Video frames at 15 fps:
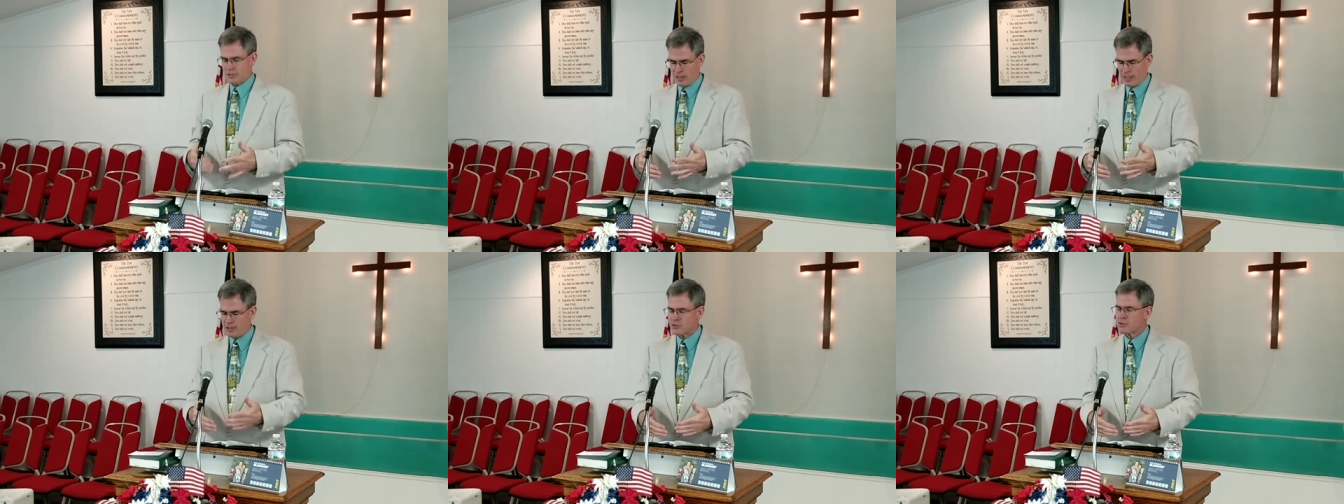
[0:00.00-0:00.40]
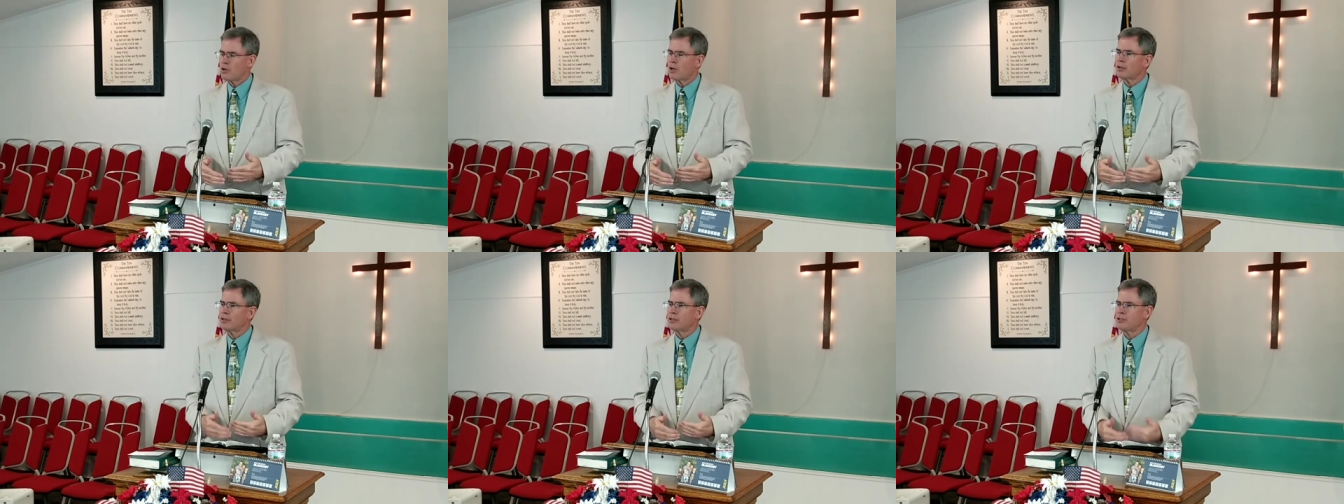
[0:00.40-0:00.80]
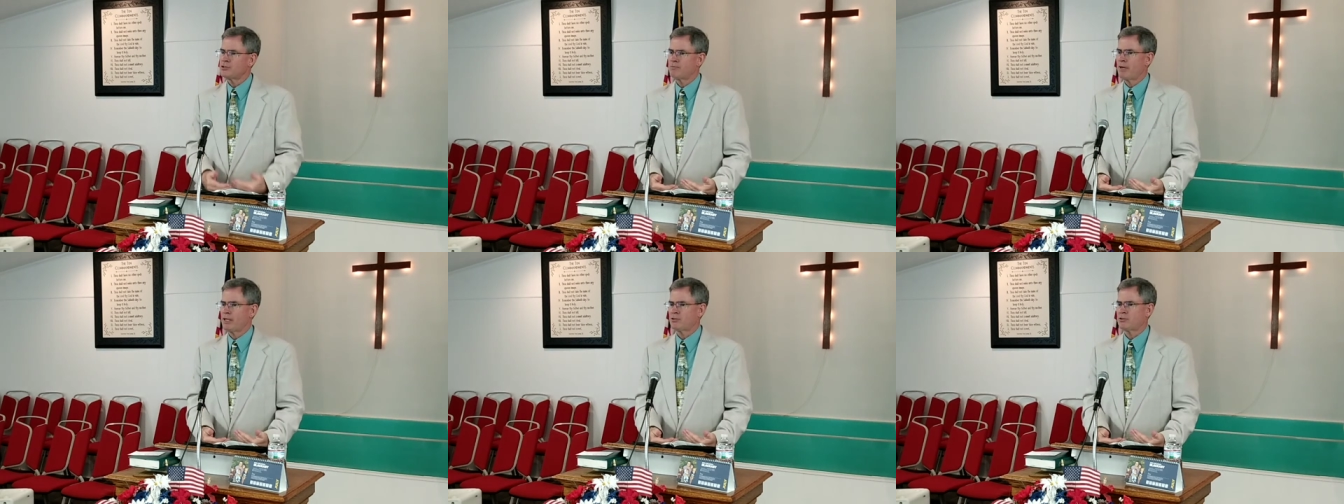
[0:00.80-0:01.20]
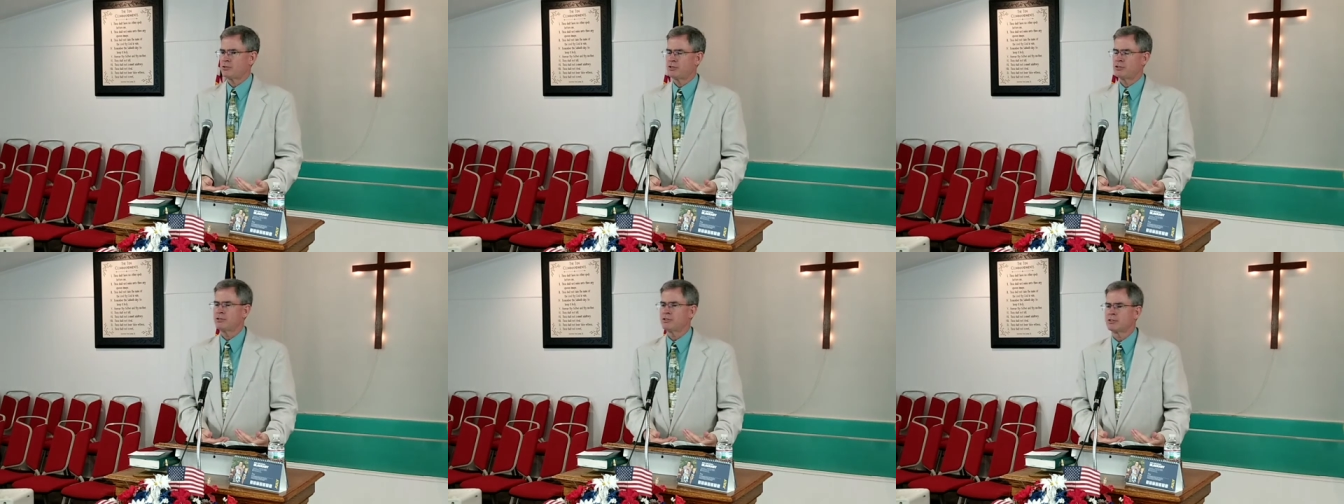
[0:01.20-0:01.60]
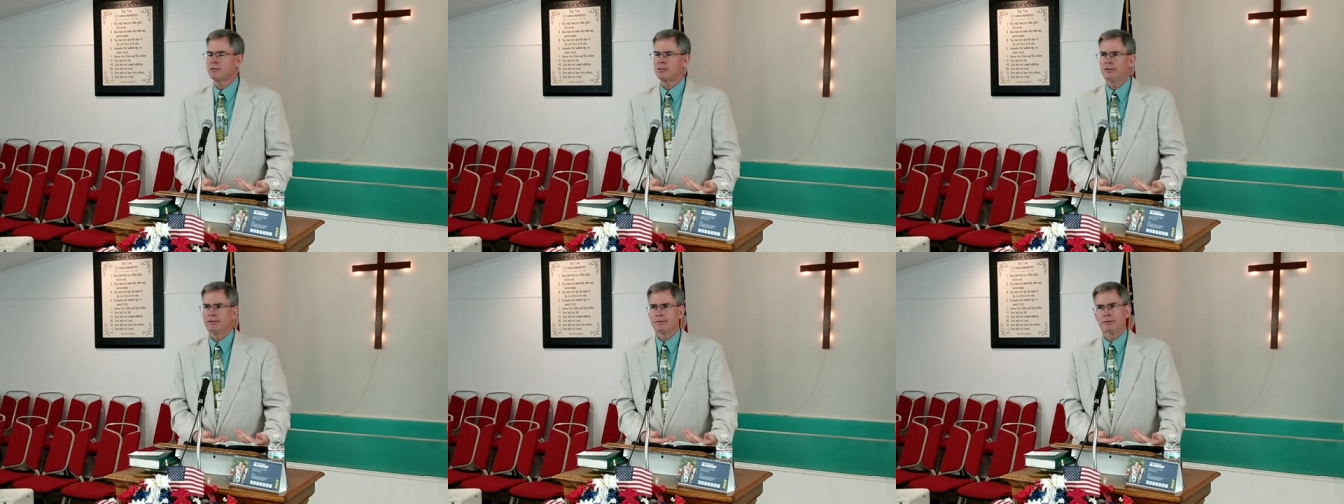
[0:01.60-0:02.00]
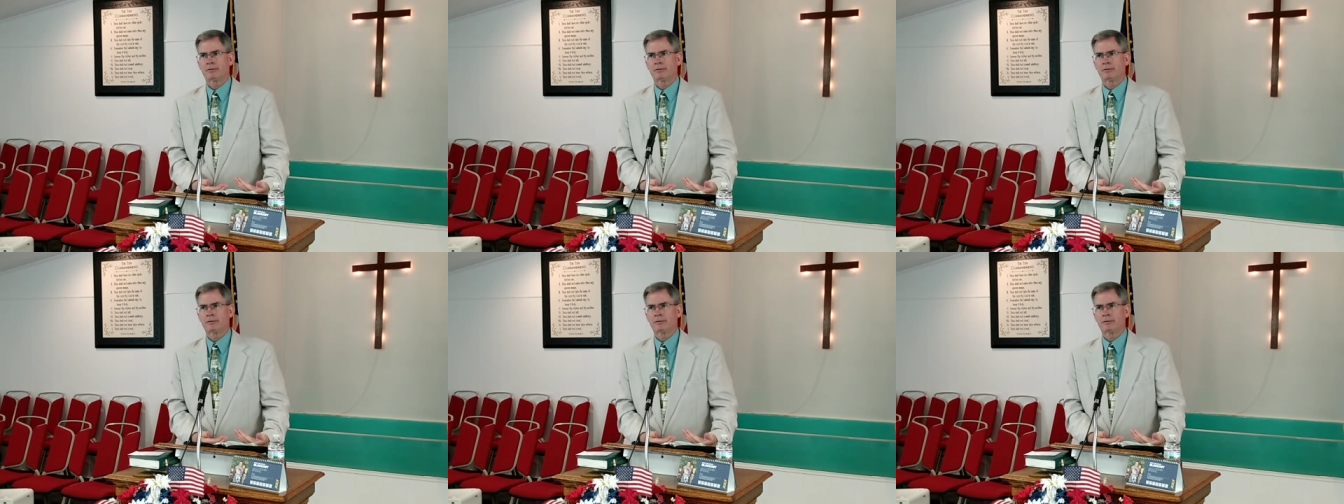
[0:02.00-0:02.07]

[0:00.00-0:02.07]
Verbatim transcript: And I started these messages,